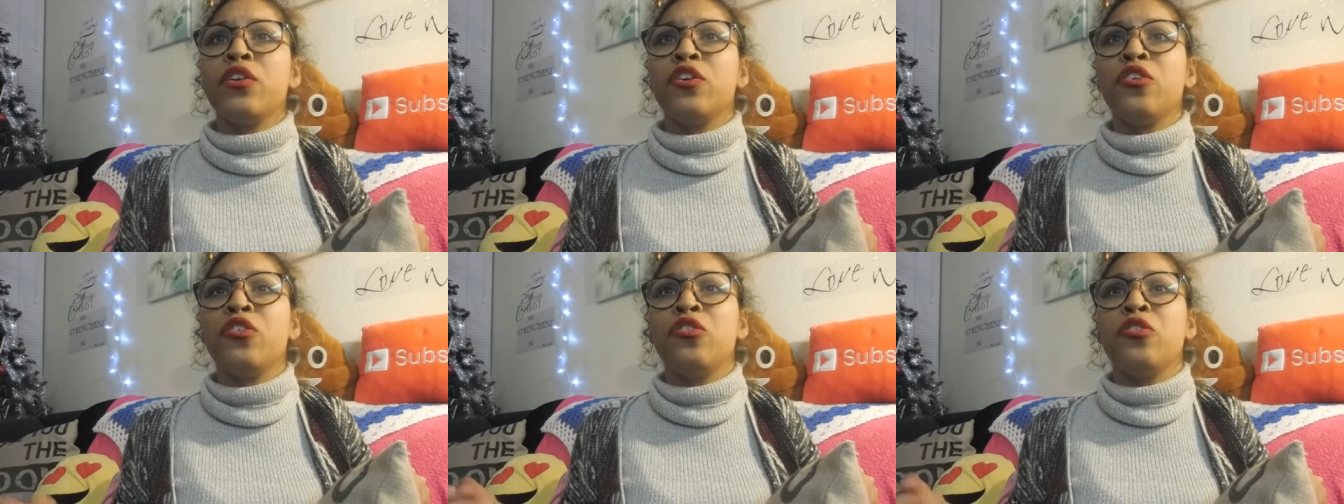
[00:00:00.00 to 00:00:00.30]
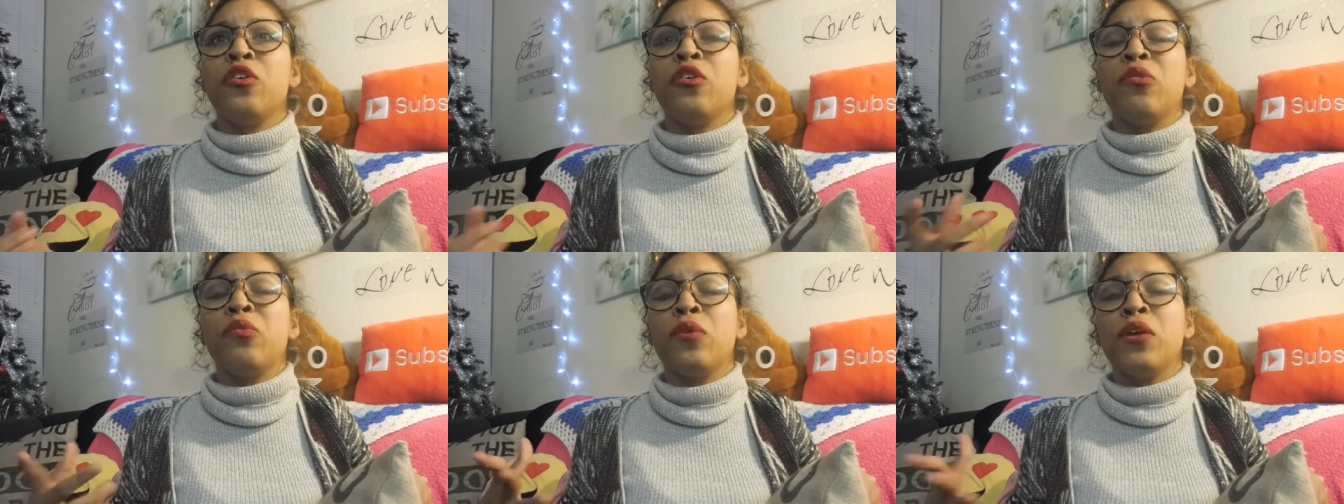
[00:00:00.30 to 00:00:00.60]
you
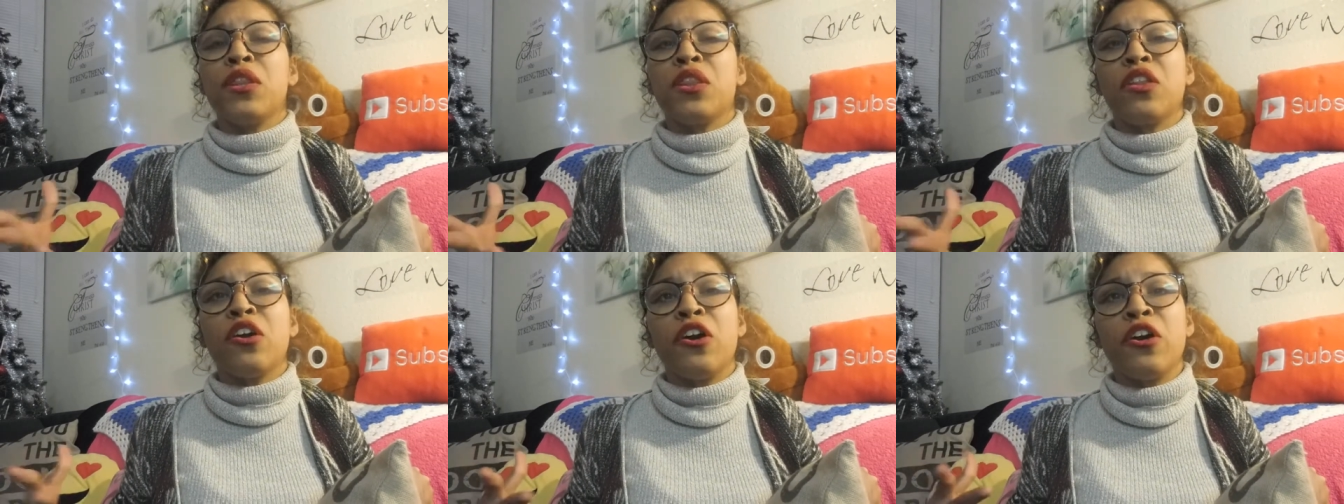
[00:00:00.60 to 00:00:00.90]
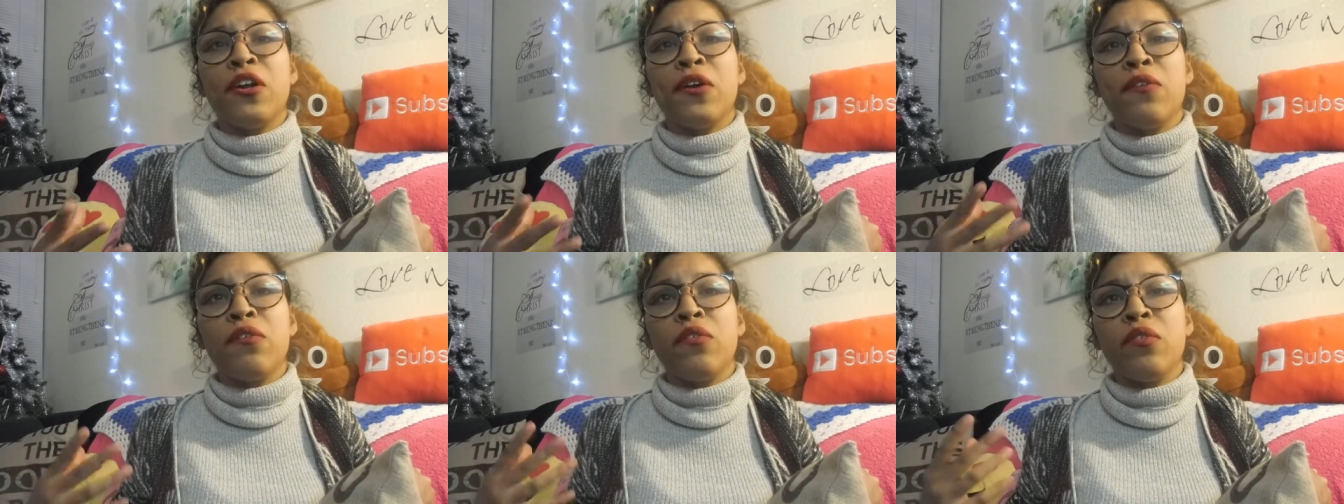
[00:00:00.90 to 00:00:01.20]
know we
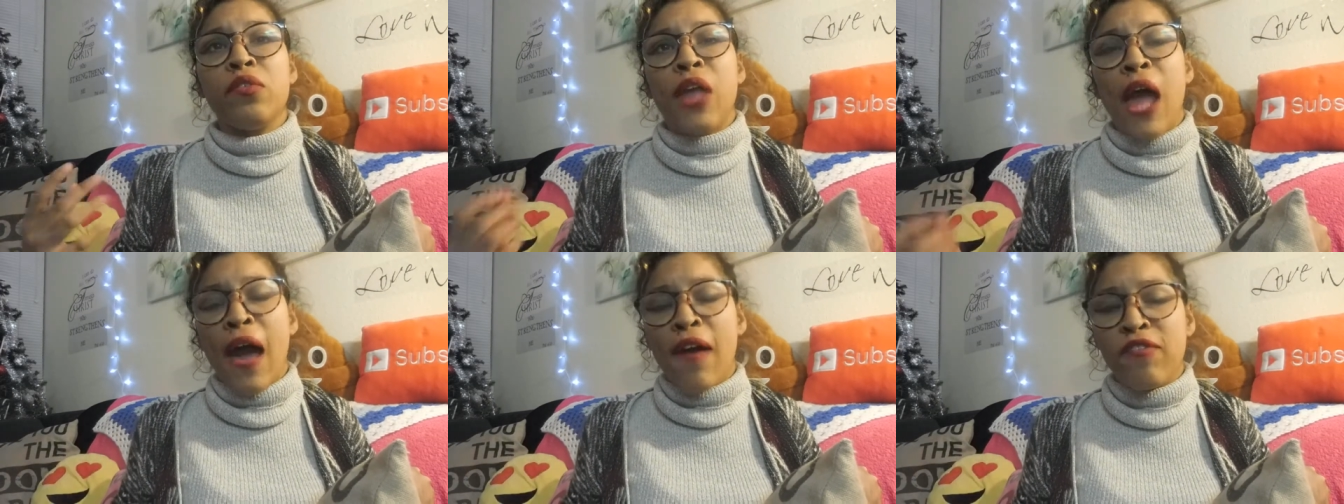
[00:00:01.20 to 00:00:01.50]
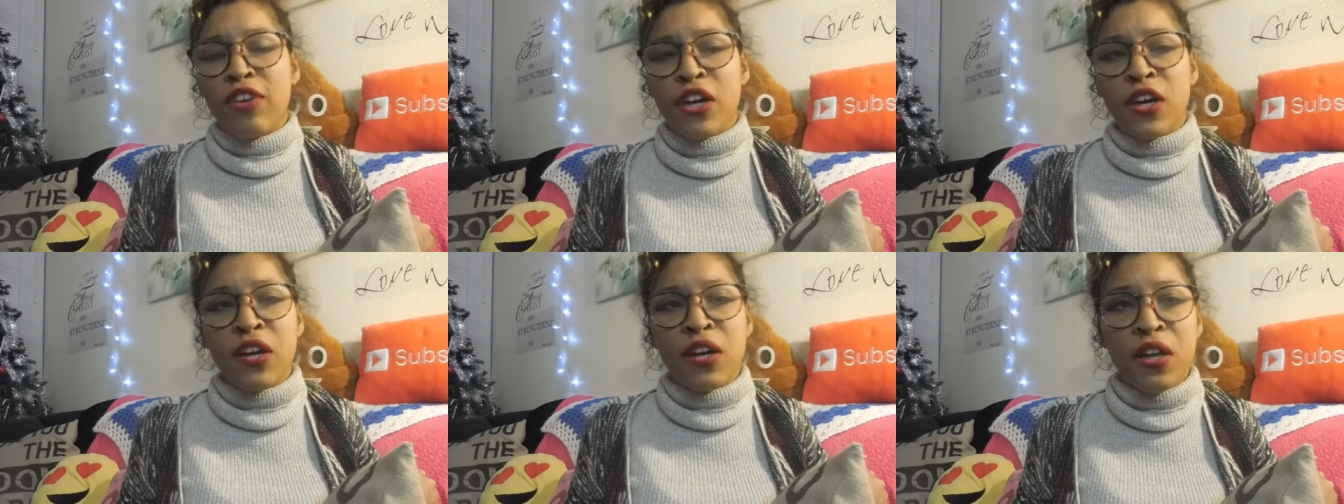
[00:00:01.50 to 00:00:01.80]
started
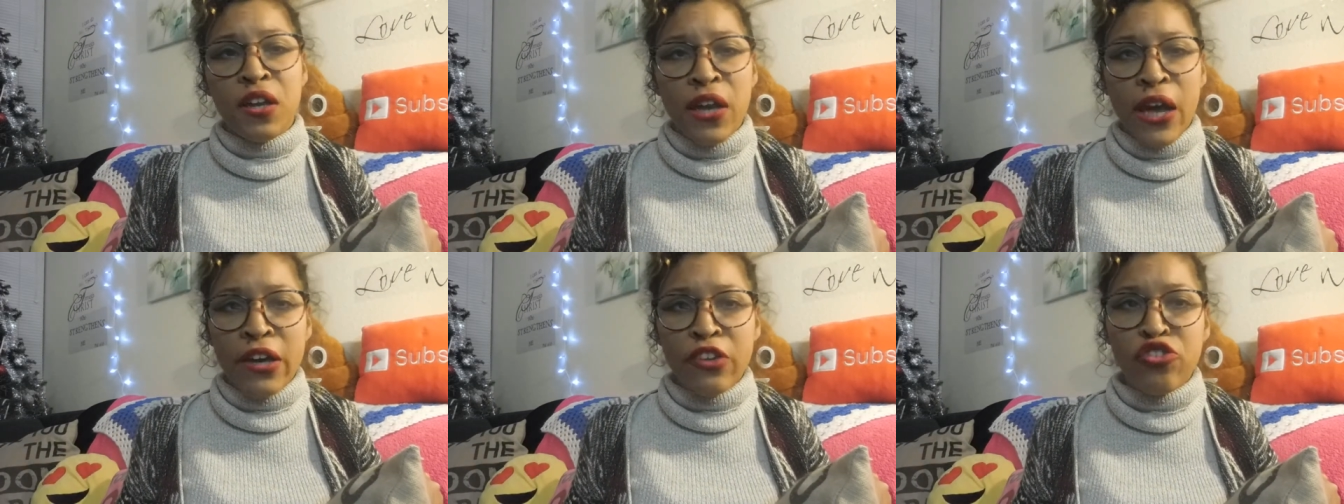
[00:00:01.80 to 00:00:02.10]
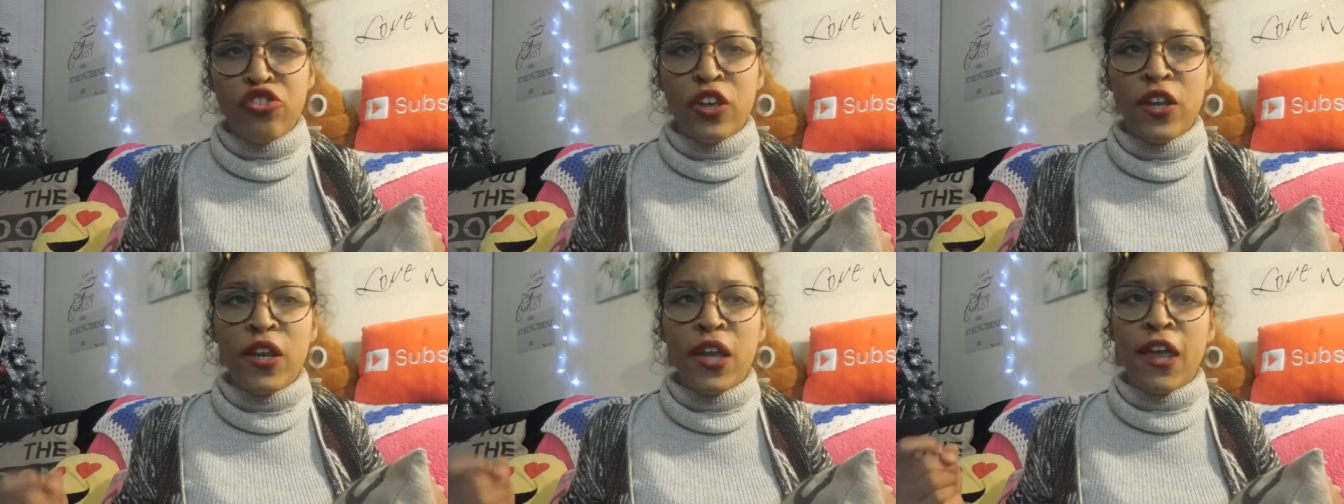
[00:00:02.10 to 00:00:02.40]
having a
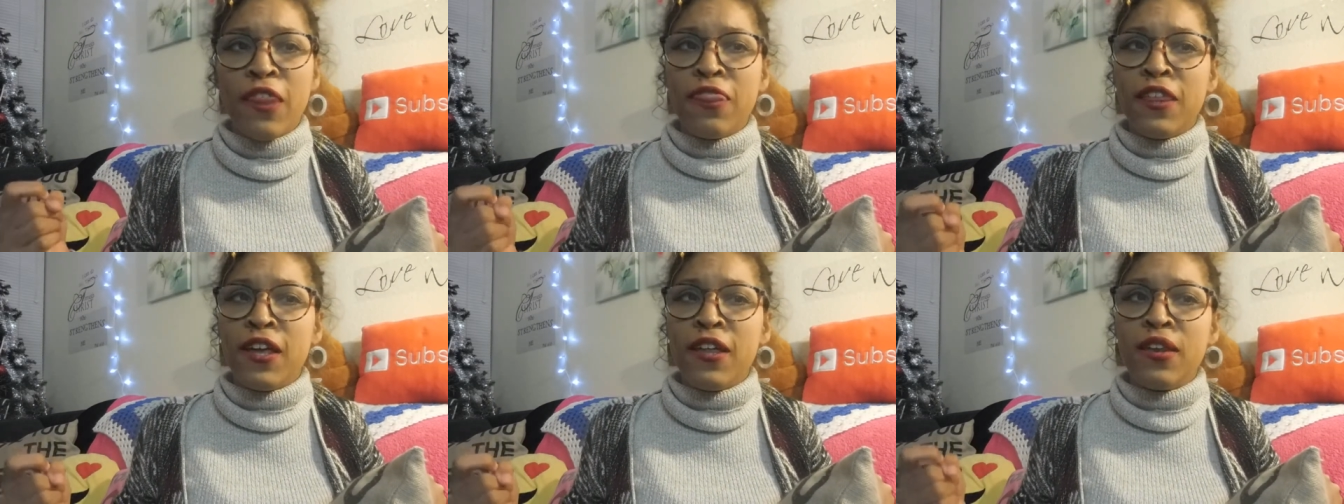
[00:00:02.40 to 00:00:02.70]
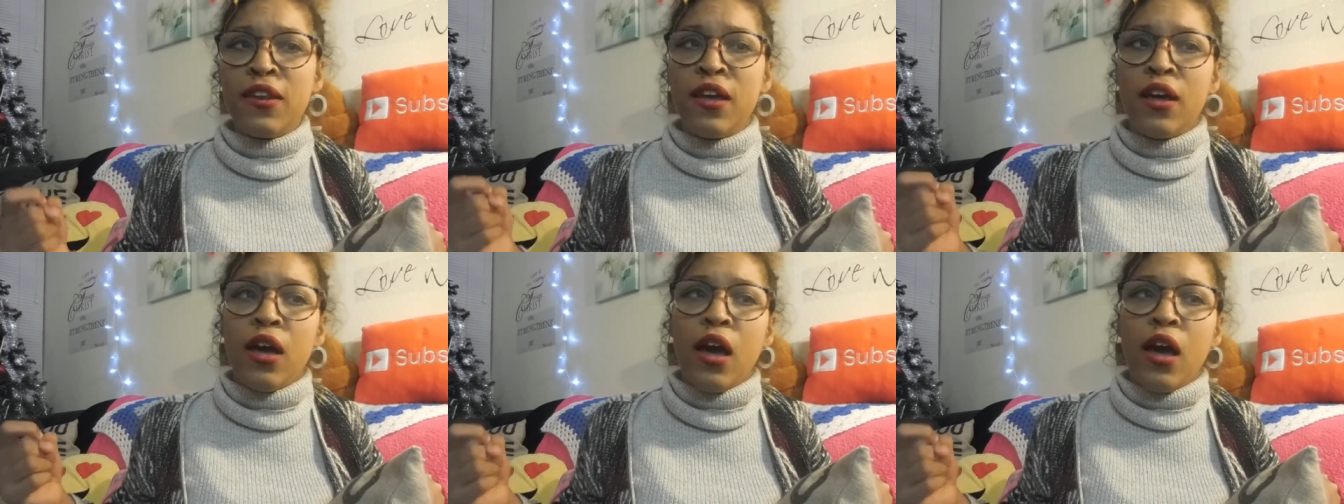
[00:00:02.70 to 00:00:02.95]
connection and then